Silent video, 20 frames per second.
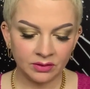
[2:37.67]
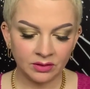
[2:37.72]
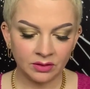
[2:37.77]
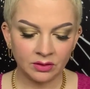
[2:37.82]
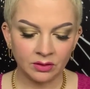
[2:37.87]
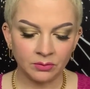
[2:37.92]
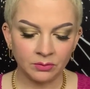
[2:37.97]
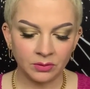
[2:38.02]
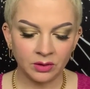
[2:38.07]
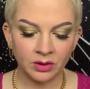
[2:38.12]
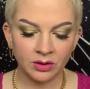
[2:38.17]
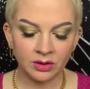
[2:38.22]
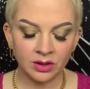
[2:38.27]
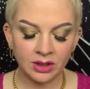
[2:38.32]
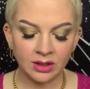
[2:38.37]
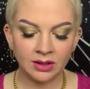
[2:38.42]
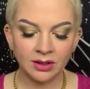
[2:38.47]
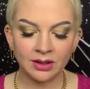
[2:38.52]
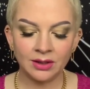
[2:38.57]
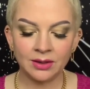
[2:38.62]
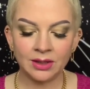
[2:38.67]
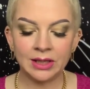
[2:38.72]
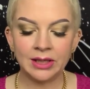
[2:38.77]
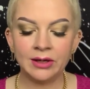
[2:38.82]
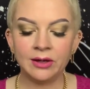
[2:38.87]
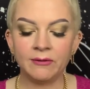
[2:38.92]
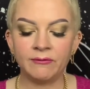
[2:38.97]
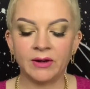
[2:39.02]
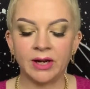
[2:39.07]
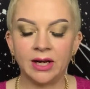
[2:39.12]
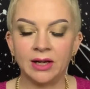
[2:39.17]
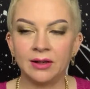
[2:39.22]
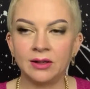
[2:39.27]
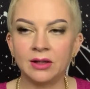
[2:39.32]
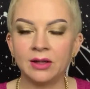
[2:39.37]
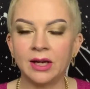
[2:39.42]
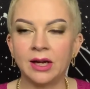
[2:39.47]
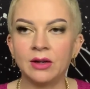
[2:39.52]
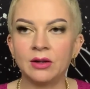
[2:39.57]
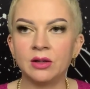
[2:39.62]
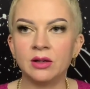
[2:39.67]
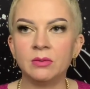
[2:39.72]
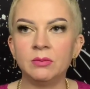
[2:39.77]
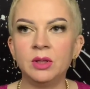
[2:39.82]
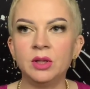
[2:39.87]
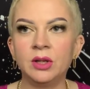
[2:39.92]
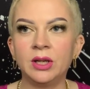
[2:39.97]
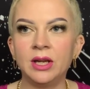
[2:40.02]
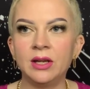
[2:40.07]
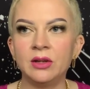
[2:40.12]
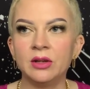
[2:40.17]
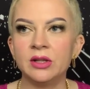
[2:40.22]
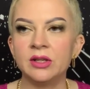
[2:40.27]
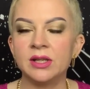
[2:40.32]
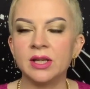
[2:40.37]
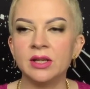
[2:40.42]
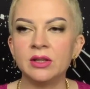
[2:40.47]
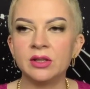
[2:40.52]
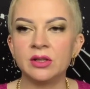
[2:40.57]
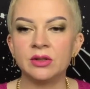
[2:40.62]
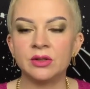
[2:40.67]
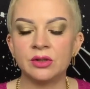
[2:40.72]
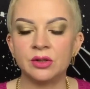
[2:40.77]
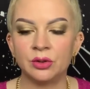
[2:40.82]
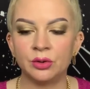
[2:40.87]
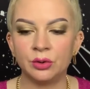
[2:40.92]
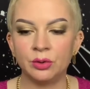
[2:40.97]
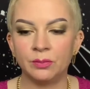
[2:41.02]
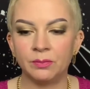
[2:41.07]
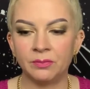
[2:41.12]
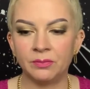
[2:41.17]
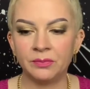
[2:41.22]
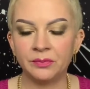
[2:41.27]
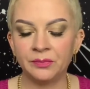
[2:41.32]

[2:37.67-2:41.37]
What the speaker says: Communicate your intentions to whom?